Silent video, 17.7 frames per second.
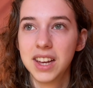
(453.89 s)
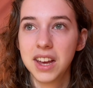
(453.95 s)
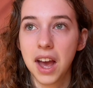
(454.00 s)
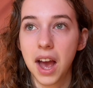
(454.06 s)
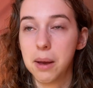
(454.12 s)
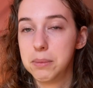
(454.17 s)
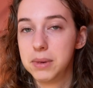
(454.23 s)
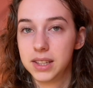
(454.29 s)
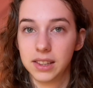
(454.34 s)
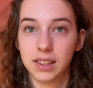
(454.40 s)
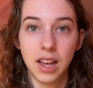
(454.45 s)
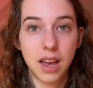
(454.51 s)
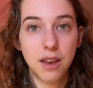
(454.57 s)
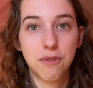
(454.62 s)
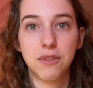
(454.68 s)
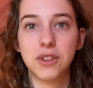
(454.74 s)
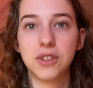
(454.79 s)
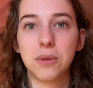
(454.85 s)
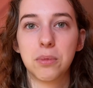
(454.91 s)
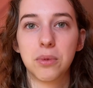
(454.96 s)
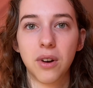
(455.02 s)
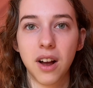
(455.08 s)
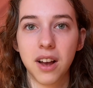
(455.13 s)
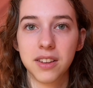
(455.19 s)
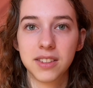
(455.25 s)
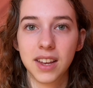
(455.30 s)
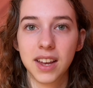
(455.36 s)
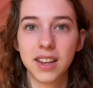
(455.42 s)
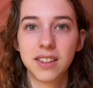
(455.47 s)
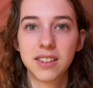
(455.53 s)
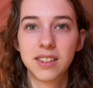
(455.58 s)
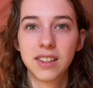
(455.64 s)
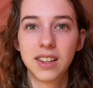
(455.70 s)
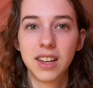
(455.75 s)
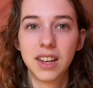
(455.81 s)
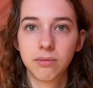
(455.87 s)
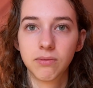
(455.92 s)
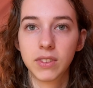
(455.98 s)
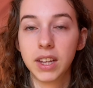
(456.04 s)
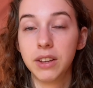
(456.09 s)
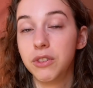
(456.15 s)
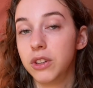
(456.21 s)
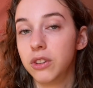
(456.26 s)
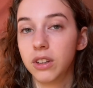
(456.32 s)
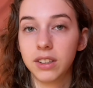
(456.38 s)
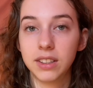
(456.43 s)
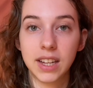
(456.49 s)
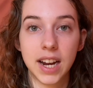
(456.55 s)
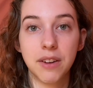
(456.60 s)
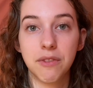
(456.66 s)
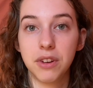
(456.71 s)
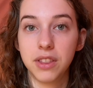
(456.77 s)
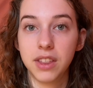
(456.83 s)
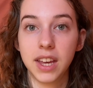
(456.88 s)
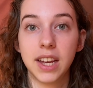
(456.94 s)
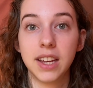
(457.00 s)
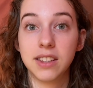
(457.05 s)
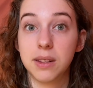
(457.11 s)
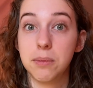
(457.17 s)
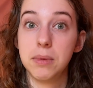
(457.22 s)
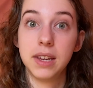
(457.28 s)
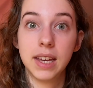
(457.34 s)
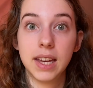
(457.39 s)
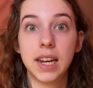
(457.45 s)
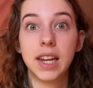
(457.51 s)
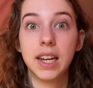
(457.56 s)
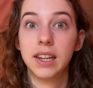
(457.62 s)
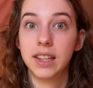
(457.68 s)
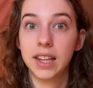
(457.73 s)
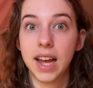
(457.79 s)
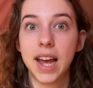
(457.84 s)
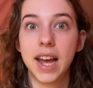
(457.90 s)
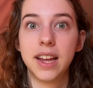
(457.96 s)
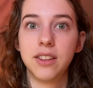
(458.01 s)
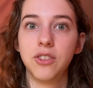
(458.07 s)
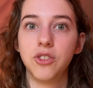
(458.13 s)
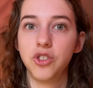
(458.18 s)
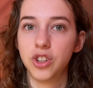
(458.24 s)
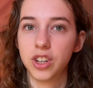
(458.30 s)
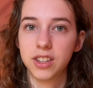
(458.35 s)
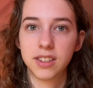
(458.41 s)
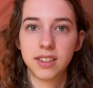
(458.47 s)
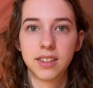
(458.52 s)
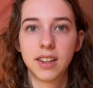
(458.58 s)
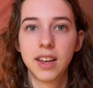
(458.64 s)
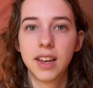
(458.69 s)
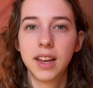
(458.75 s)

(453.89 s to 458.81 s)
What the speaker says: I mean, life is a process. If you looked at everything as the beginning and the end, just